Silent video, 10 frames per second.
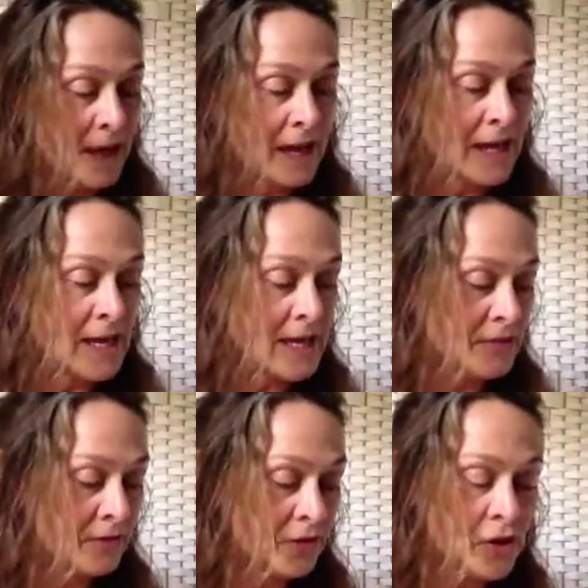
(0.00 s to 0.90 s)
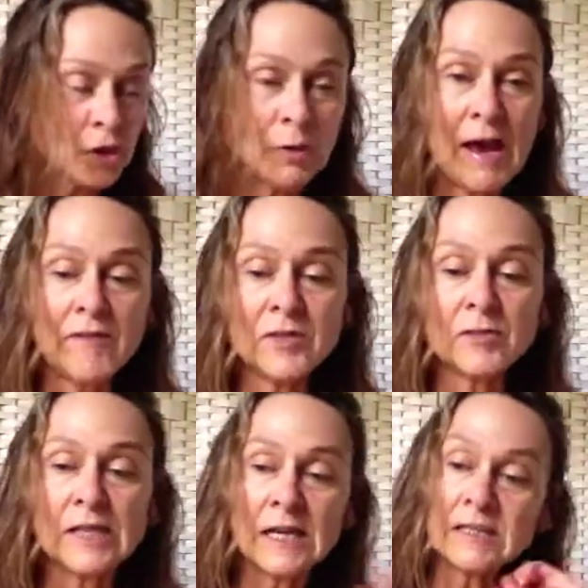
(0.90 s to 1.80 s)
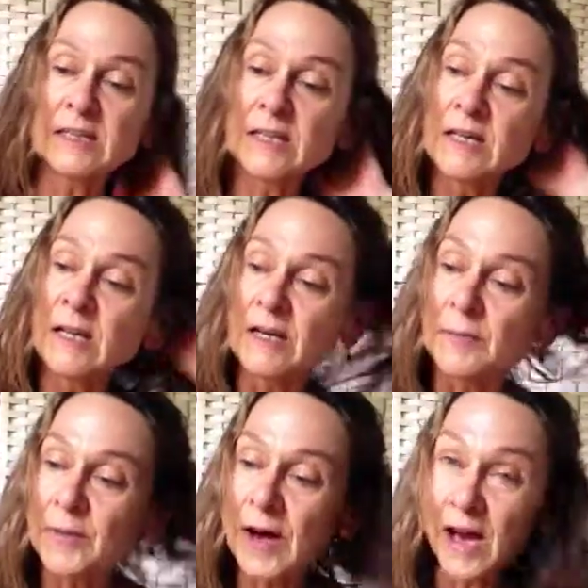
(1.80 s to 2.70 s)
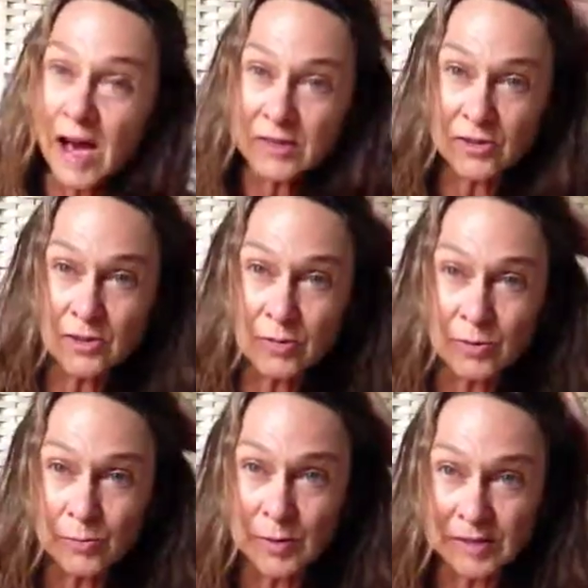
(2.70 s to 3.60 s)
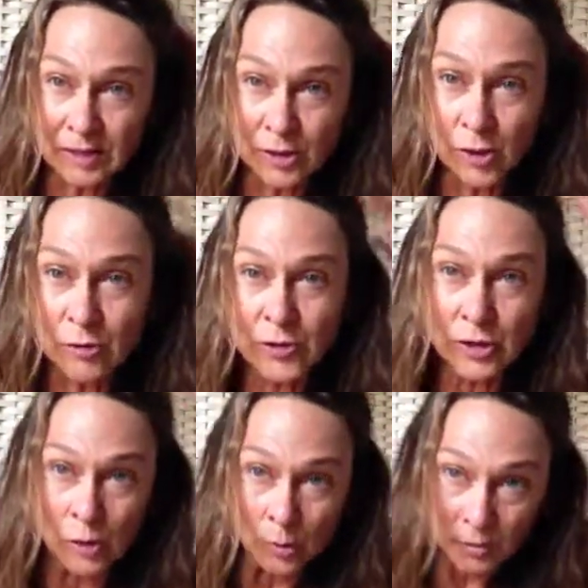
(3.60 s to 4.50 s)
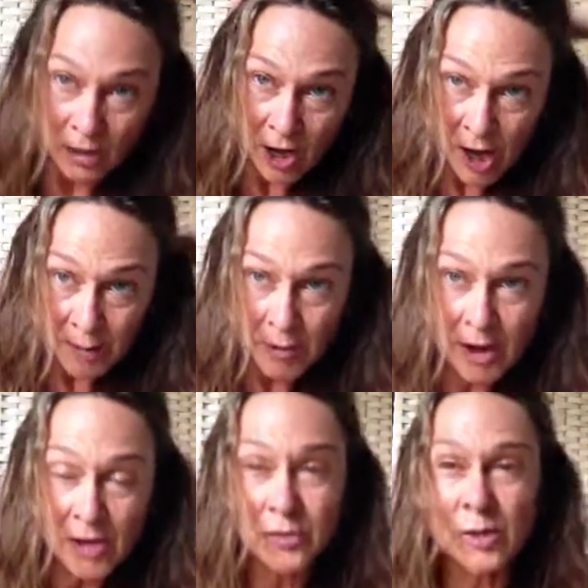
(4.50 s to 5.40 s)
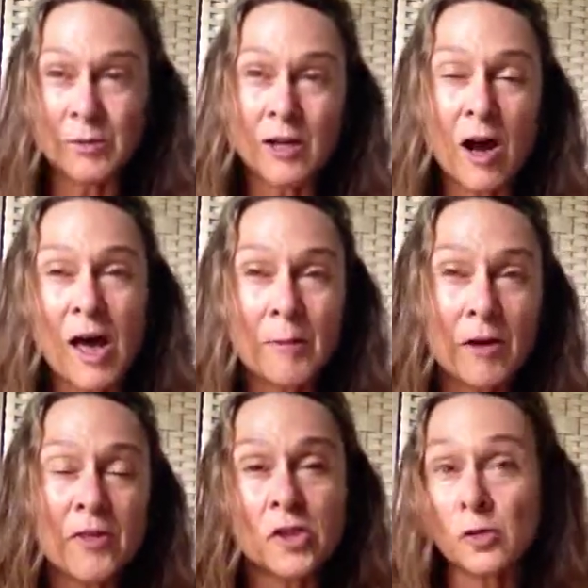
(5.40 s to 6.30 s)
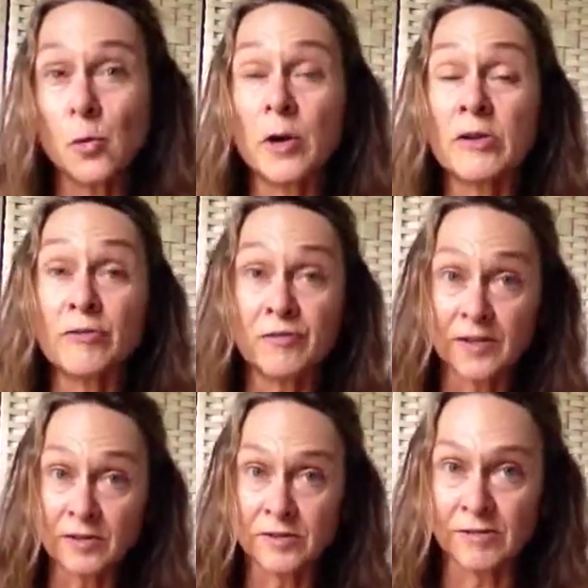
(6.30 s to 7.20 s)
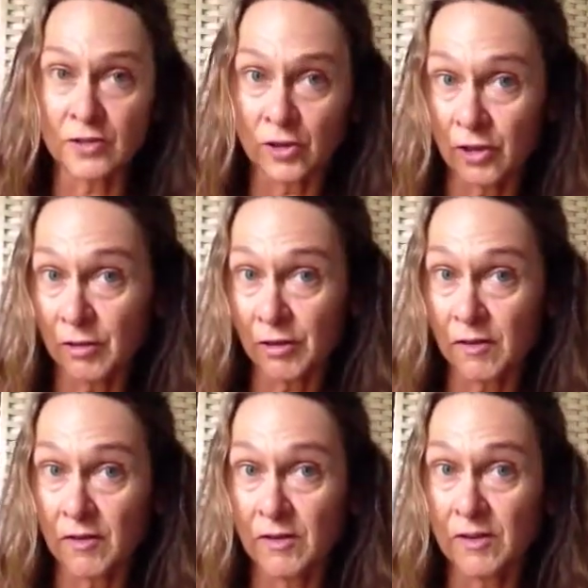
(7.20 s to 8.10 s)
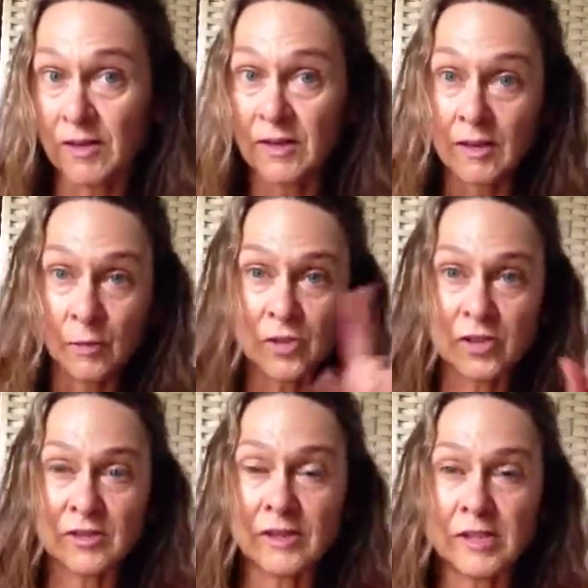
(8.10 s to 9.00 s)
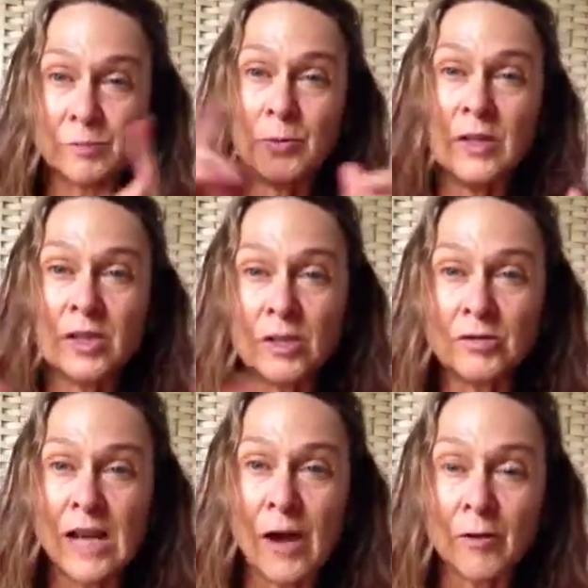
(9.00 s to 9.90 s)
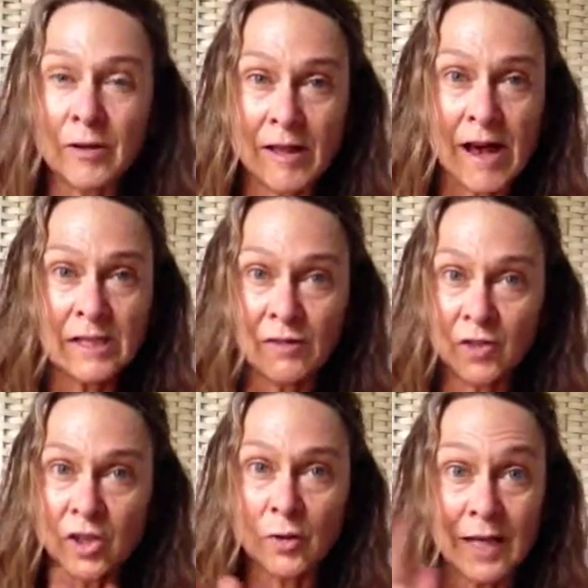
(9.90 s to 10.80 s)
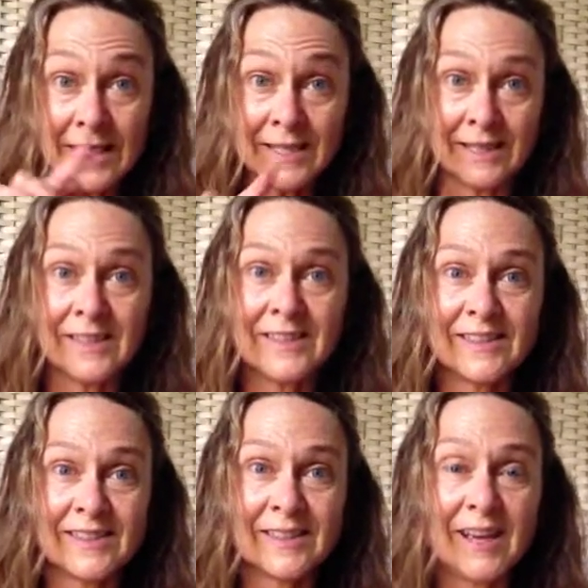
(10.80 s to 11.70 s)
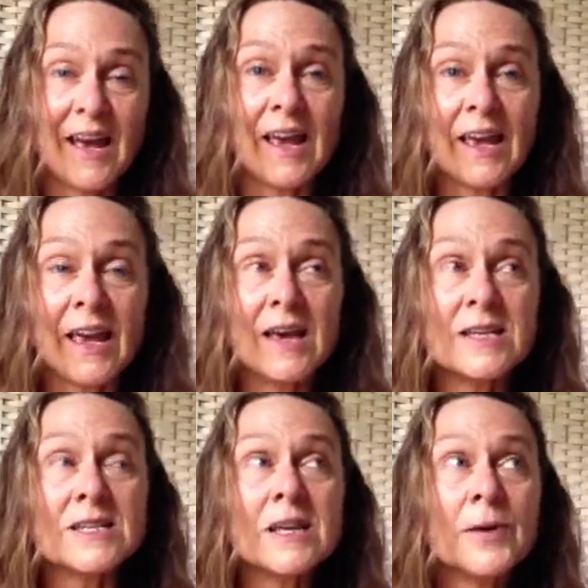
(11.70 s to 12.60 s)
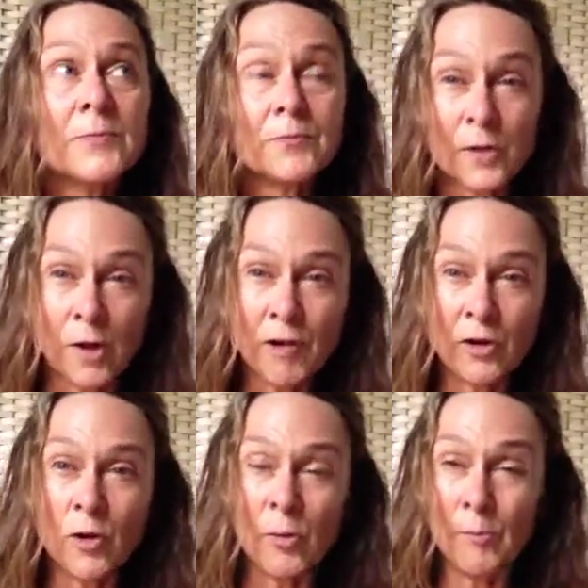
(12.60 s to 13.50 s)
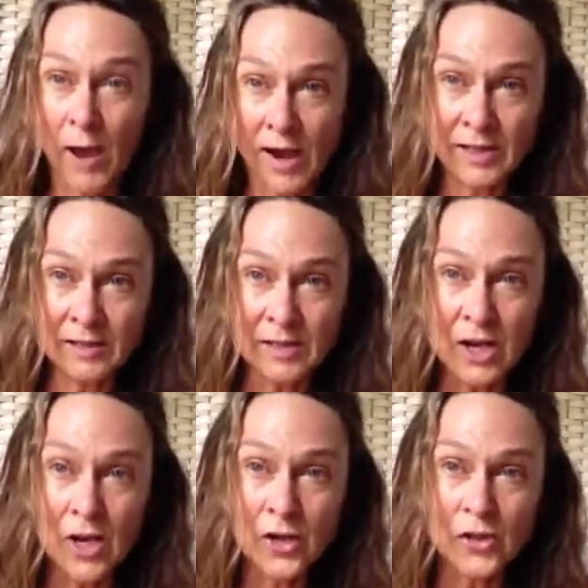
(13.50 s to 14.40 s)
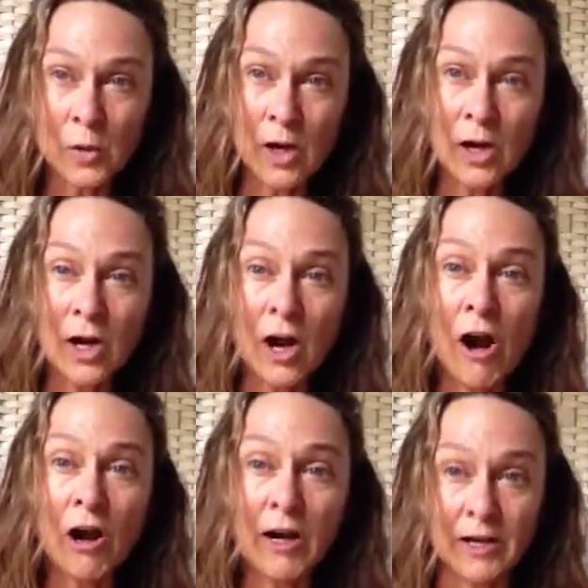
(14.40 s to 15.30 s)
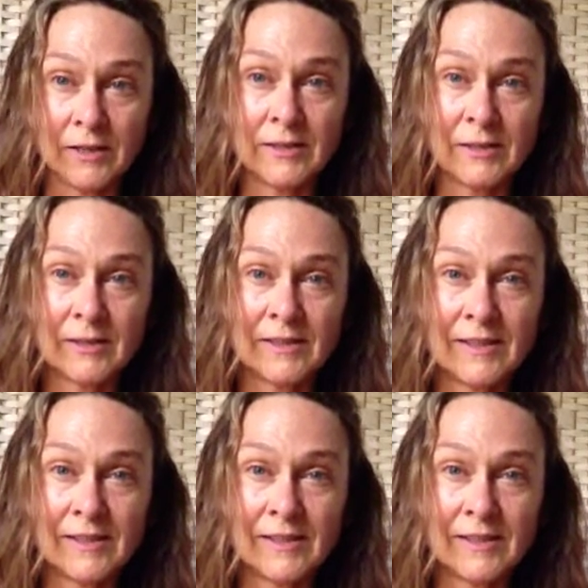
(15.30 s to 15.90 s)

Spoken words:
And first you have to get past, basically you create your own Merkaba. So the Merkaba, the toroidal field of the Earth, which is like this big, huge hourglass, figure eight, and around our own bodies. So our heart